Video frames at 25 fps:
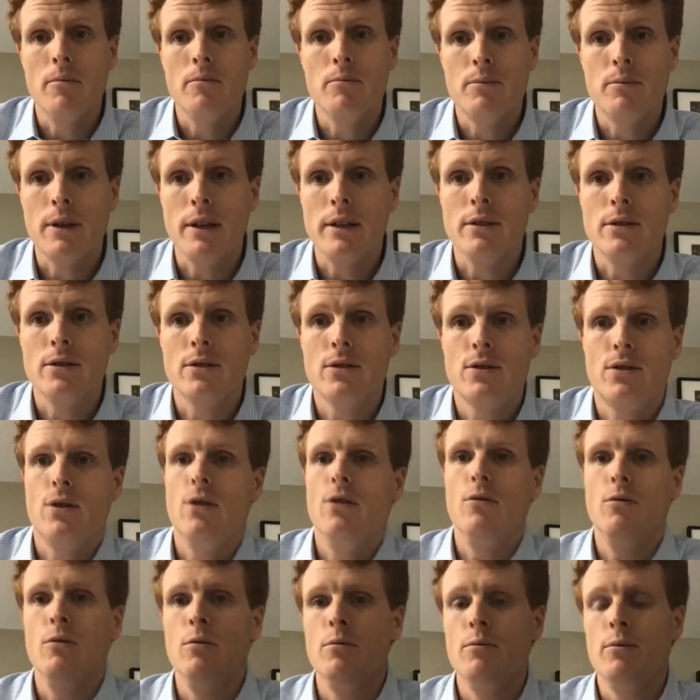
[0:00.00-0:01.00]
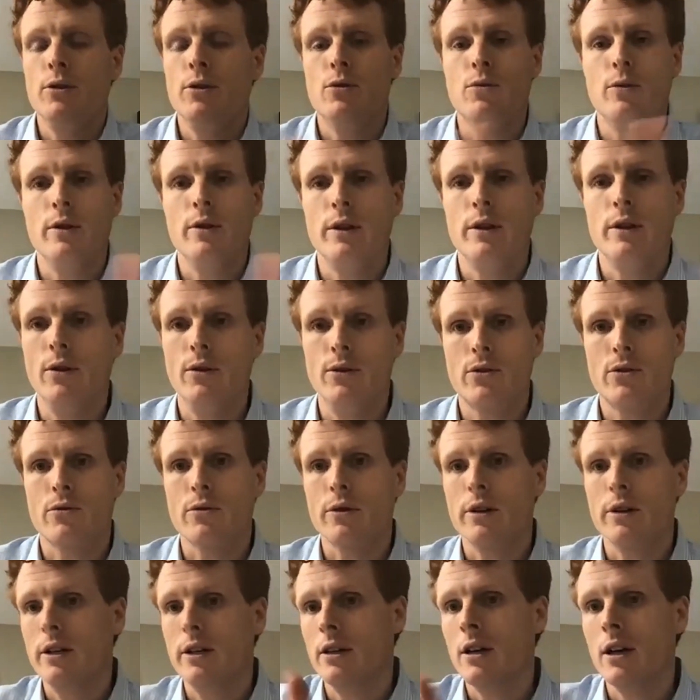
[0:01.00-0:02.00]
piece. So between those
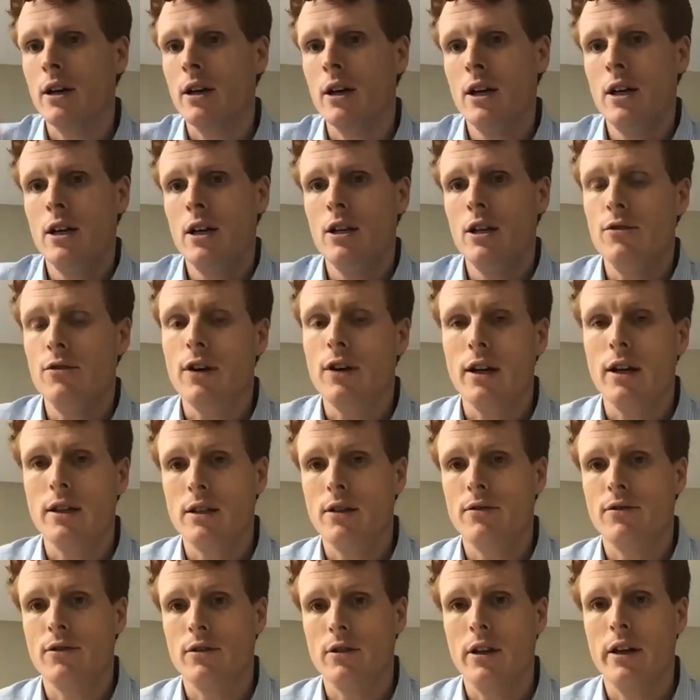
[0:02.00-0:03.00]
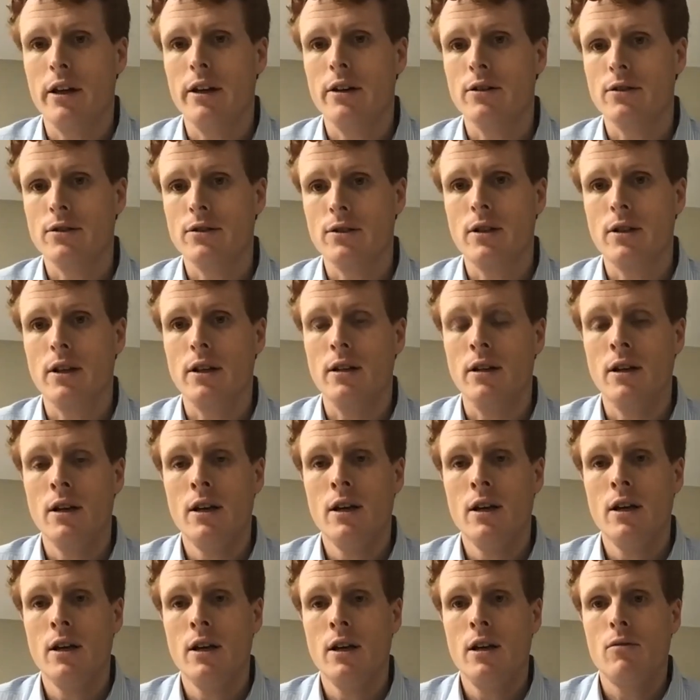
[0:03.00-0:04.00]
three, you've got different layers that,
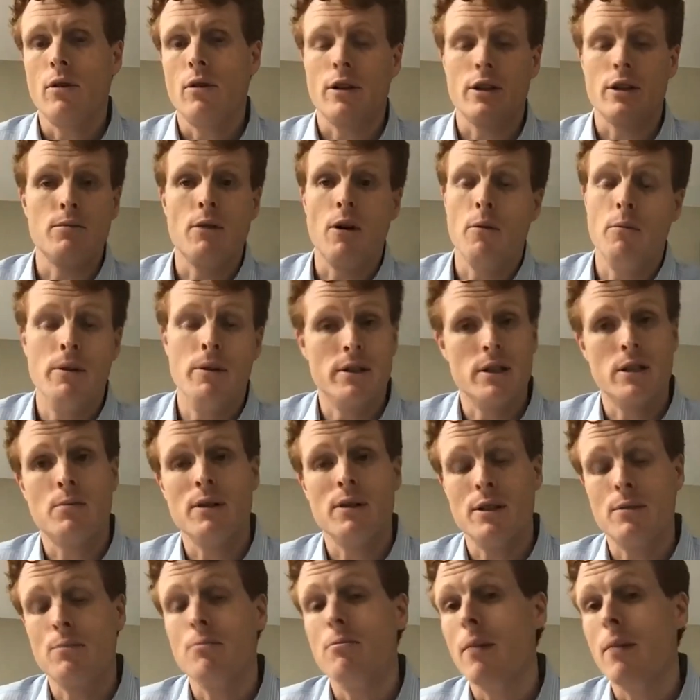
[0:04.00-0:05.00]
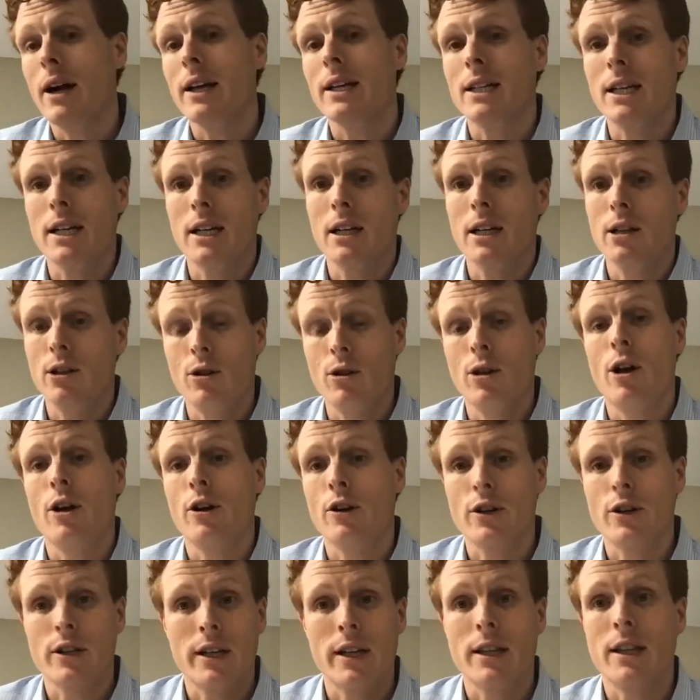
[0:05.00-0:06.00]
while the small business piece might take a little
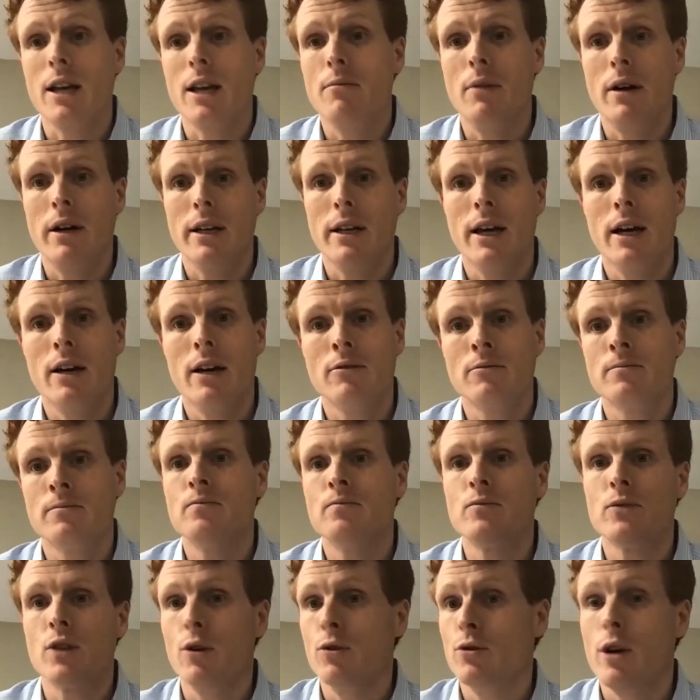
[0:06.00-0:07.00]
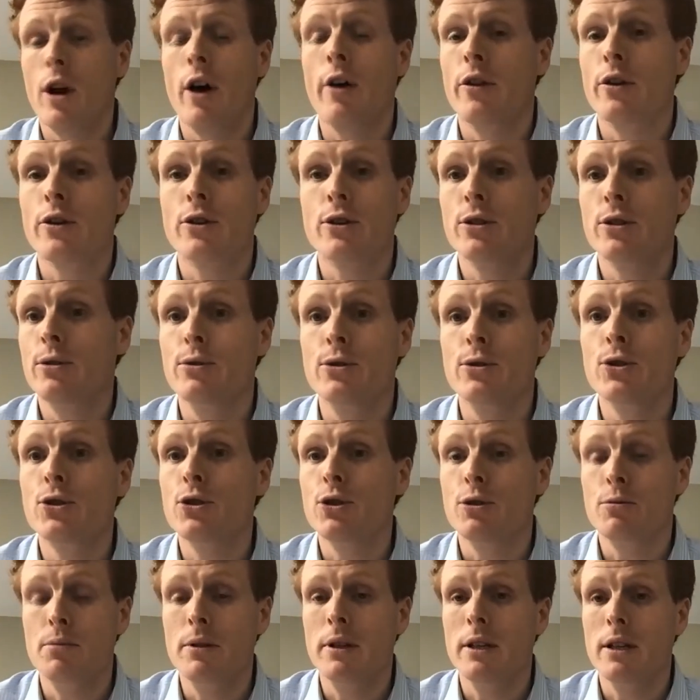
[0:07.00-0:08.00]
longer to get that money out, those other two
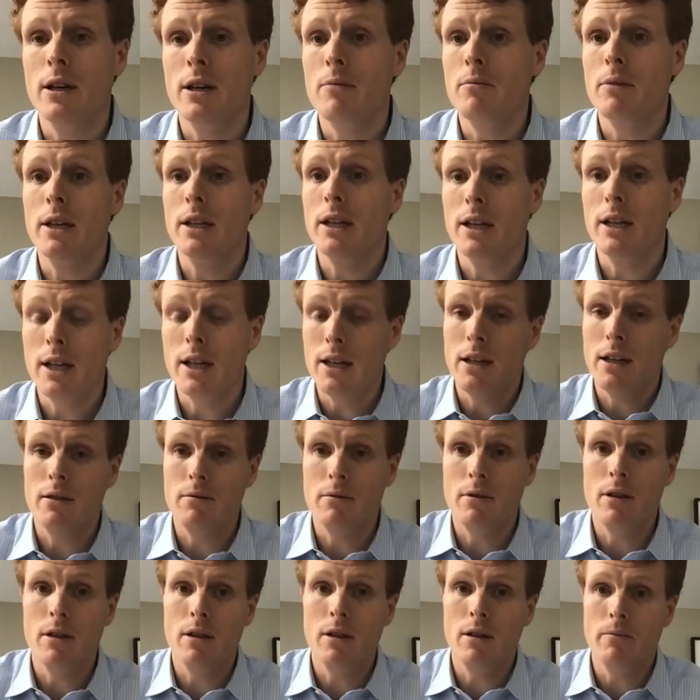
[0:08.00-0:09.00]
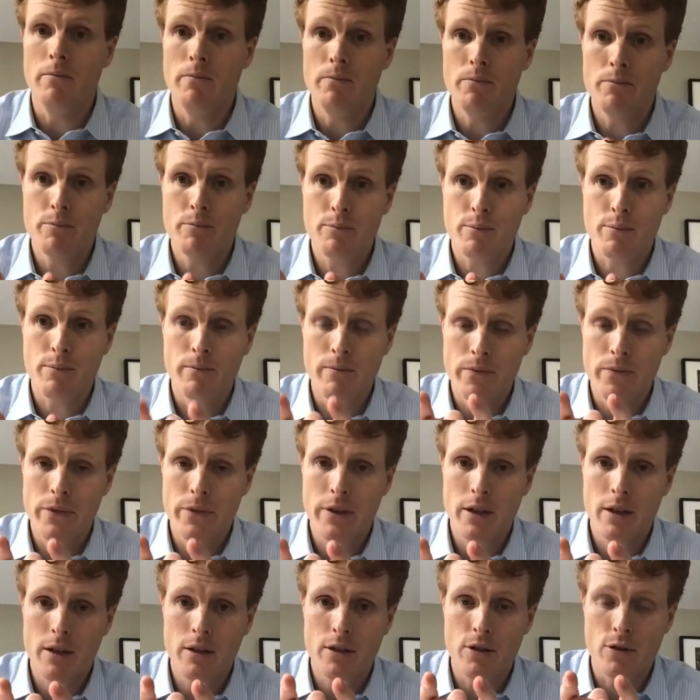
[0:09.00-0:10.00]
should be immediate. And the
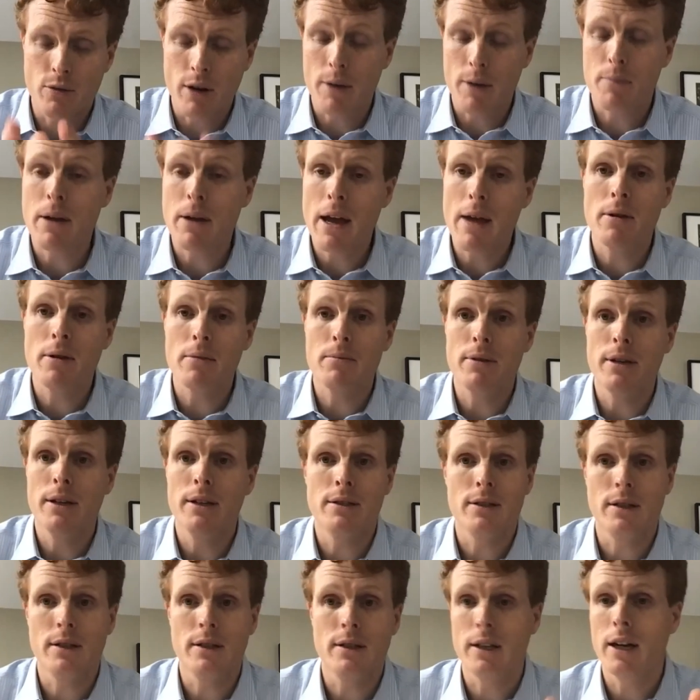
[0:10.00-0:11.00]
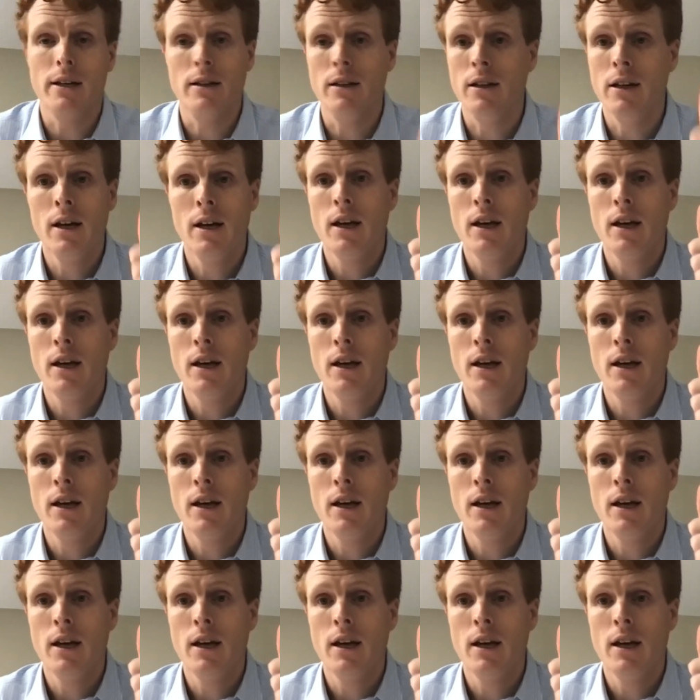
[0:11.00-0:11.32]
direct payment piece, again,